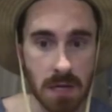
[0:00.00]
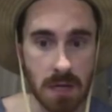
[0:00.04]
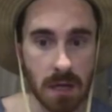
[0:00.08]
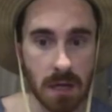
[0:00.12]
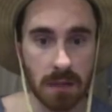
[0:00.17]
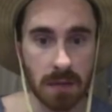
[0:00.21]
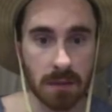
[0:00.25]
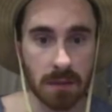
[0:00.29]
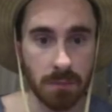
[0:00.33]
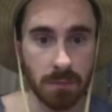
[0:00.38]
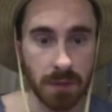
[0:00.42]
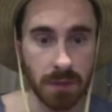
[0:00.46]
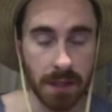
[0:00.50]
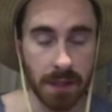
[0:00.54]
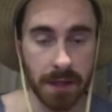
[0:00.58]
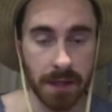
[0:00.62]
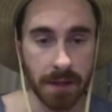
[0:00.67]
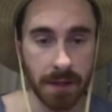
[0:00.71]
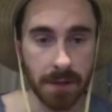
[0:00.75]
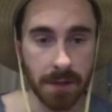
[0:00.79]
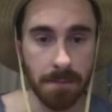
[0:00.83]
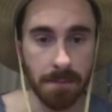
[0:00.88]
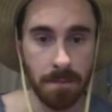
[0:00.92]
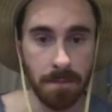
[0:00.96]
as a
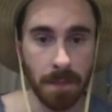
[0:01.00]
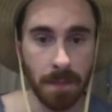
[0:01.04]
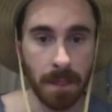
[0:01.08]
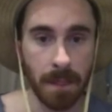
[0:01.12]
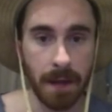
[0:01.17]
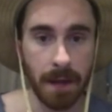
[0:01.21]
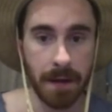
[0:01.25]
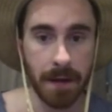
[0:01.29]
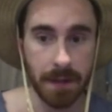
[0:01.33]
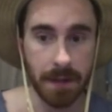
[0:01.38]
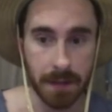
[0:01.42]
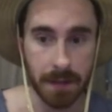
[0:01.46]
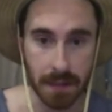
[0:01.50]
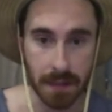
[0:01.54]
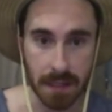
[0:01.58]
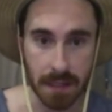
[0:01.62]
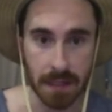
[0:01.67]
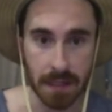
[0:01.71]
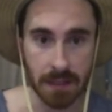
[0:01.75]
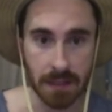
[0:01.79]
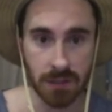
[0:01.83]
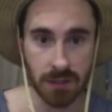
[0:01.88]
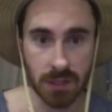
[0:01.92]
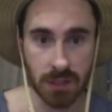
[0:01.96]
player
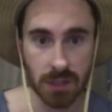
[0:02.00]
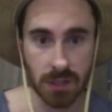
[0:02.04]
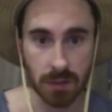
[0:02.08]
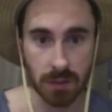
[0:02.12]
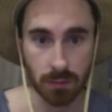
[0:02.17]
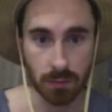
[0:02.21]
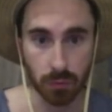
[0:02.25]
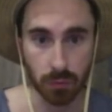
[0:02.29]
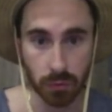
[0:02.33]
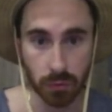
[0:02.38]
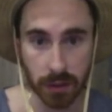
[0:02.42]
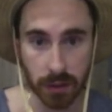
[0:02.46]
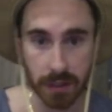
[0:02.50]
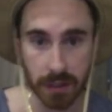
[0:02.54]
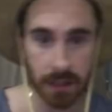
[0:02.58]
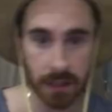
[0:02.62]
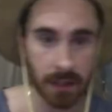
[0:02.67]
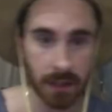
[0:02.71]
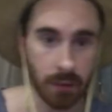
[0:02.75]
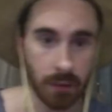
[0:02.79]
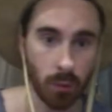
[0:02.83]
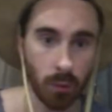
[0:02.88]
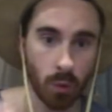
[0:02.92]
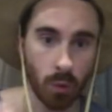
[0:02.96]
needs to
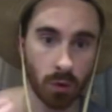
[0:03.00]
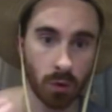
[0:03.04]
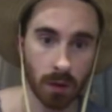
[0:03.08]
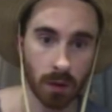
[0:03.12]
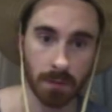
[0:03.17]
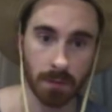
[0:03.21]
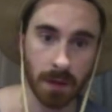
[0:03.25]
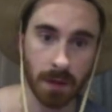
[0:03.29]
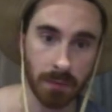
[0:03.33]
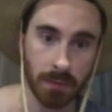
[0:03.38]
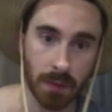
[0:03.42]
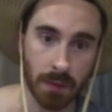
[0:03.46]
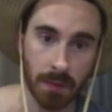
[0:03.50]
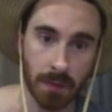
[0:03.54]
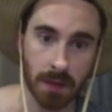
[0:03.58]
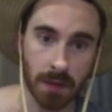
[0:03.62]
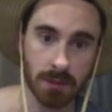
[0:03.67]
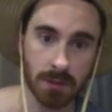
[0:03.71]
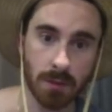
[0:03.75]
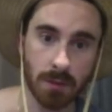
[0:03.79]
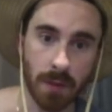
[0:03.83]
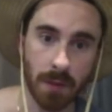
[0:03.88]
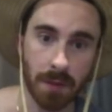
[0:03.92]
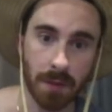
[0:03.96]
really warm up the
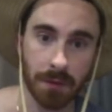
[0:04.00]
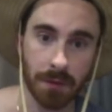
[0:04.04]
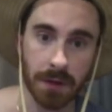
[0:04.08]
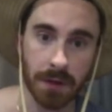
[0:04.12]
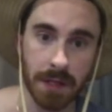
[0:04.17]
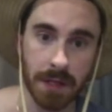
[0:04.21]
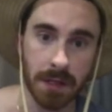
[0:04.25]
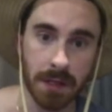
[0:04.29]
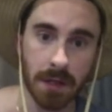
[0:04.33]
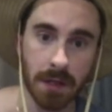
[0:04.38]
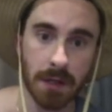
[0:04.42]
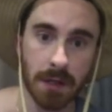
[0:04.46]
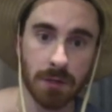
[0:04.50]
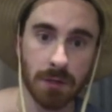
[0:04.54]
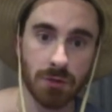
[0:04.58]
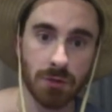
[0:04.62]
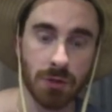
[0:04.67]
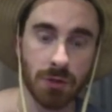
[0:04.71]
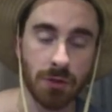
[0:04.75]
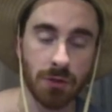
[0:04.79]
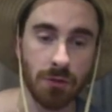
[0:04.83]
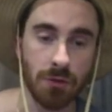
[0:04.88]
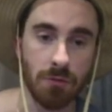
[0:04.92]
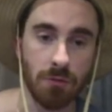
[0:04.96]
muscle memory
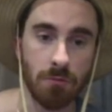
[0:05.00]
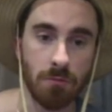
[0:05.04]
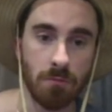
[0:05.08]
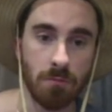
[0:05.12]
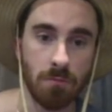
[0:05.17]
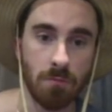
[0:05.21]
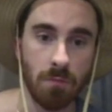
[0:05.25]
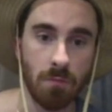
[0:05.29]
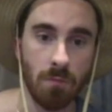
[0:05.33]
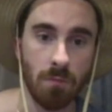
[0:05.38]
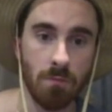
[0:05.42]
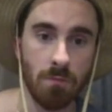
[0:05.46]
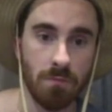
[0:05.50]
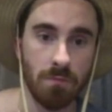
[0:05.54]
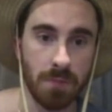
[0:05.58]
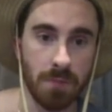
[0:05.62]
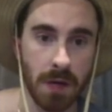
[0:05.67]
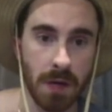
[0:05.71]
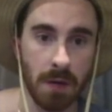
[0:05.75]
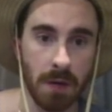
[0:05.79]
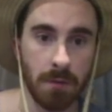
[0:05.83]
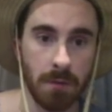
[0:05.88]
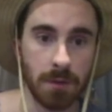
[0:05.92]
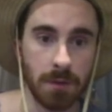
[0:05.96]
to
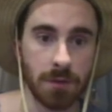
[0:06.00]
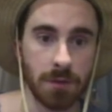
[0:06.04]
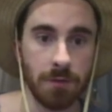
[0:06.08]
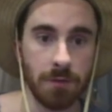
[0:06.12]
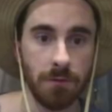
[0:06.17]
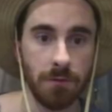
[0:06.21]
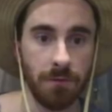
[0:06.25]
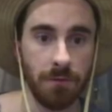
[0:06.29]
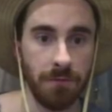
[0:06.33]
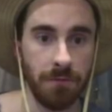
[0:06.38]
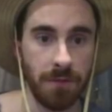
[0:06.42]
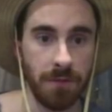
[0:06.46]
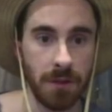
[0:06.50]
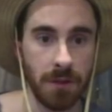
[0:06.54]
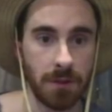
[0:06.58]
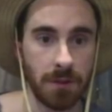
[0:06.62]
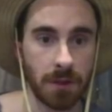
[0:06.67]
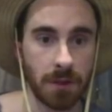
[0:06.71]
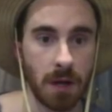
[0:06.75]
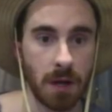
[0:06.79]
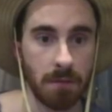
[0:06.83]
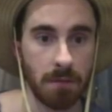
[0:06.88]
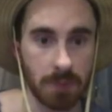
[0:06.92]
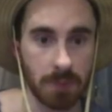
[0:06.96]
be able to feel
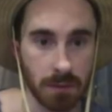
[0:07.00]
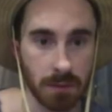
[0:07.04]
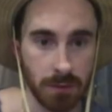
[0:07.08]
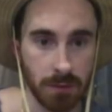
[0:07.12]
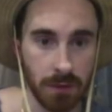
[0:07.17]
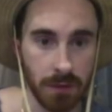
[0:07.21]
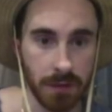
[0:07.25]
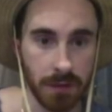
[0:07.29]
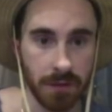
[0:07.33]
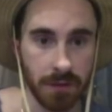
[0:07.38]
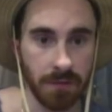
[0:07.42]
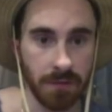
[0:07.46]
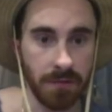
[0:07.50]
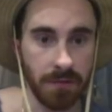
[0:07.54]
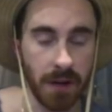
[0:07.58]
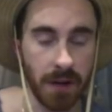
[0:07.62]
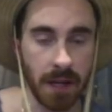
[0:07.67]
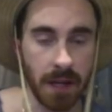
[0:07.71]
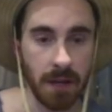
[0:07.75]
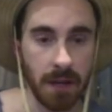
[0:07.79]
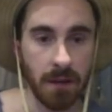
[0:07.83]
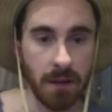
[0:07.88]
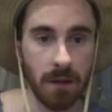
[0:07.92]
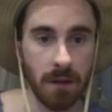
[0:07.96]
comfortable in the
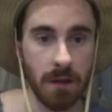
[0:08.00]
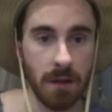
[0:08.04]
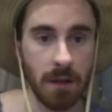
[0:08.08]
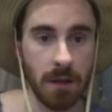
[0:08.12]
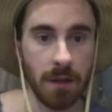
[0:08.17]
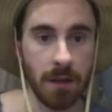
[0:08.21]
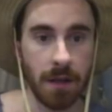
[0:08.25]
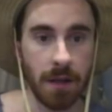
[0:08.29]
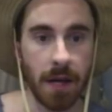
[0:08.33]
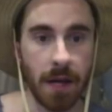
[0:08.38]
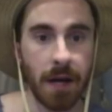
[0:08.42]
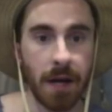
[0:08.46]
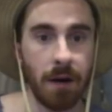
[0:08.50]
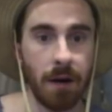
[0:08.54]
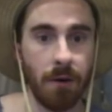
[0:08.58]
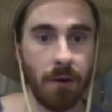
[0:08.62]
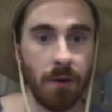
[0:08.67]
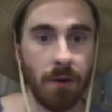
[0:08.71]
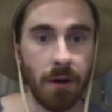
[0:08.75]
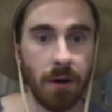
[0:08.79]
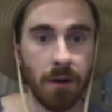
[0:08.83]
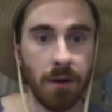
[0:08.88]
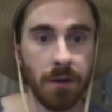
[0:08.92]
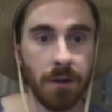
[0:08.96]
fight.
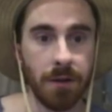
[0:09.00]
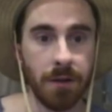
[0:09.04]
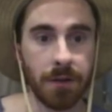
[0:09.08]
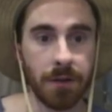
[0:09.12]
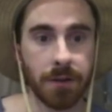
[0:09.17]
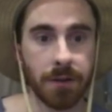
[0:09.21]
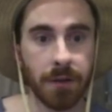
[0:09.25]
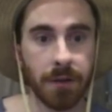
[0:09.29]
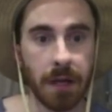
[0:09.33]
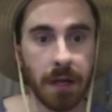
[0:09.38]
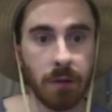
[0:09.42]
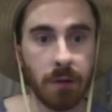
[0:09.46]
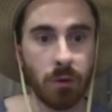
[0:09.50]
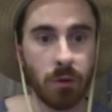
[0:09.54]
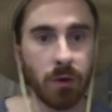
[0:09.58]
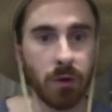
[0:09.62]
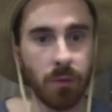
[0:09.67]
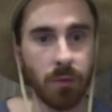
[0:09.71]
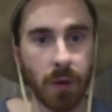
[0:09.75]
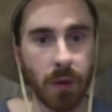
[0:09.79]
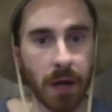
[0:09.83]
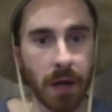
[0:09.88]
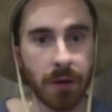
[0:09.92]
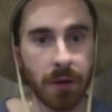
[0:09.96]
Now, you're like, well,
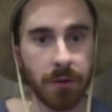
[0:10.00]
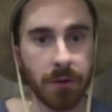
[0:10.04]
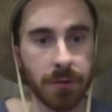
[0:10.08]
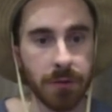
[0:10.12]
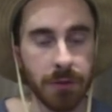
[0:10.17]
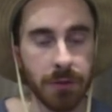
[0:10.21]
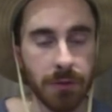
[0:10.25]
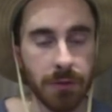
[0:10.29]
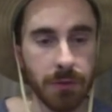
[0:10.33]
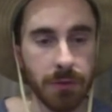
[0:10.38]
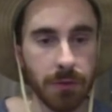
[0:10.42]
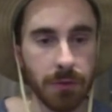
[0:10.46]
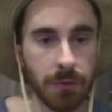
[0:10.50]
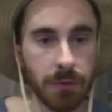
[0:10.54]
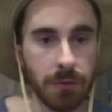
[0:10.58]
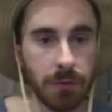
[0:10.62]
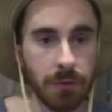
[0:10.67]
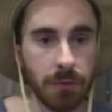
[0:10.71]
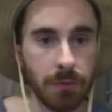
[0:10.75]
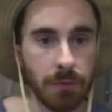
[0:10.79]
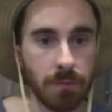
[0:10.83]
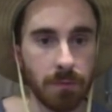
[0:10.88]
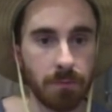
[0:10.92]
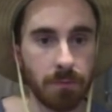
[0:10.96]
why don't
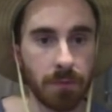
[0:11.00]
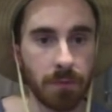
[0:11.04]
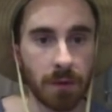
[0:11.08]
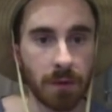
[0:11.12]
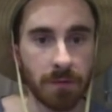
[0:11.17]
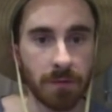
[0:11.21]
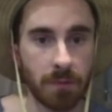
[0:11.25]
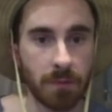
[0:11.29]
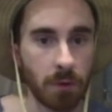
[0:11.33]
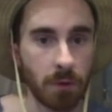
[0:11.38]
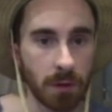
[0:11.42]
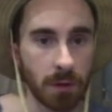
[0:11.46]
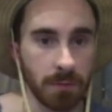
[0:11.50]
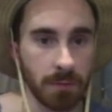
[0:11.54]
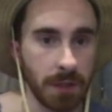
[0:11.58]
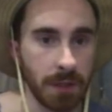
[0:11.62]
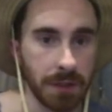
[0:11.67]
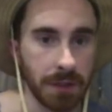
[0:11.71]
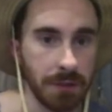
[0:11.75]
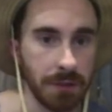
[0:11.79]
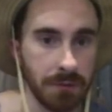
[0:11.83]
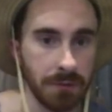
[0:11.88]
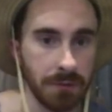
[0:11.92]
you perform like you